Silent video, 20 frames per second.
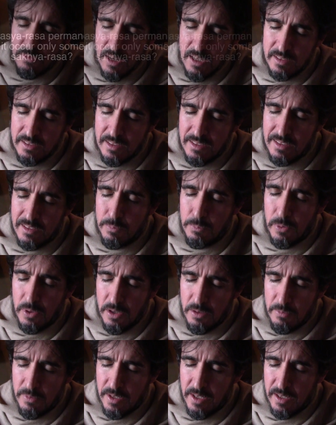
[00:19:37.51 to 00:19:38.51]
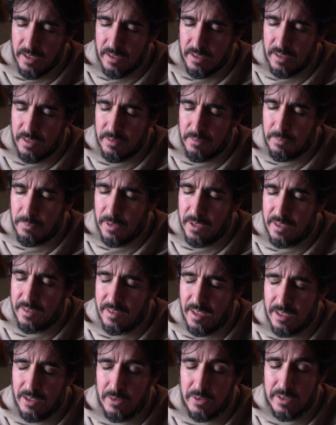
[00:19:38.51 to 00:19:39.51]
rasa is permanent, but
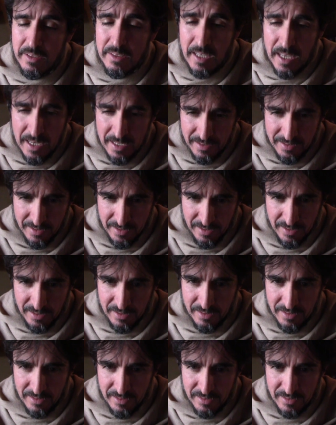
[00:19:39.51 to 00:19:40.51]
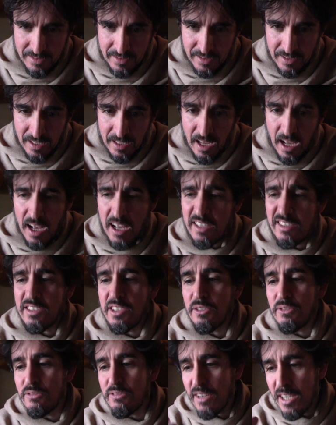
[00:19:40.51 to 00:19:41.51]
it's not always tasted.
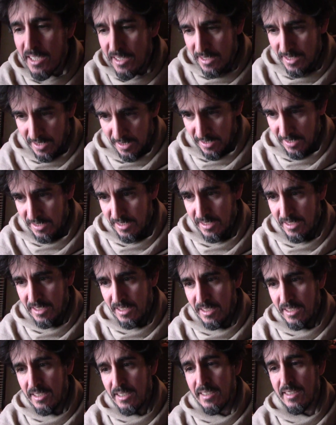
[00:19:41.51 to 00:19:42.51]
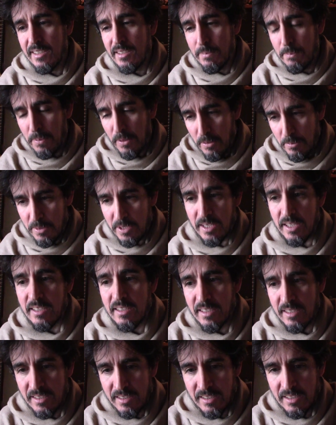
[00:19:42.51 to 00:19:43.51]
Hasya rati is
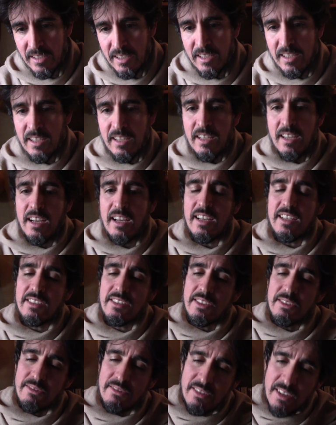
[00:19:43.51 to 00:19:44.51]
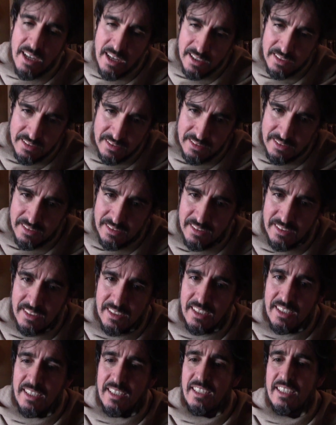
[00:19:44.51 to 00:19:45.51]
permanent. Hasya ras
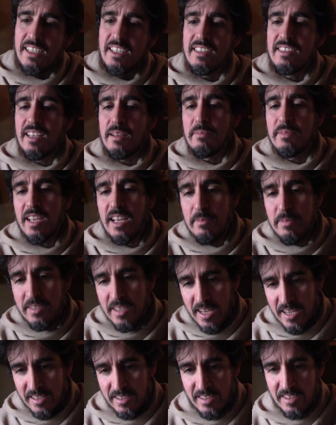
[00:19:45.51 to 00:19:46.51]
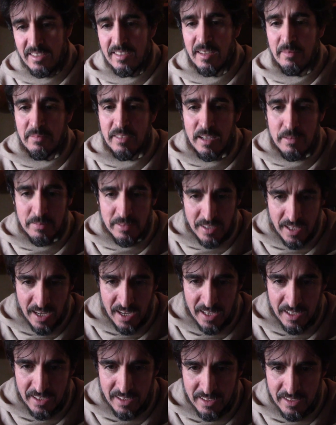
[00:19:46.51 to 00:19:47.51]
is sometimes tasted, sometimes
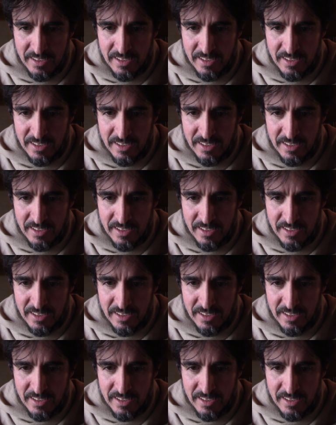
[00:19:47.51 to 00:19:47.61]
not.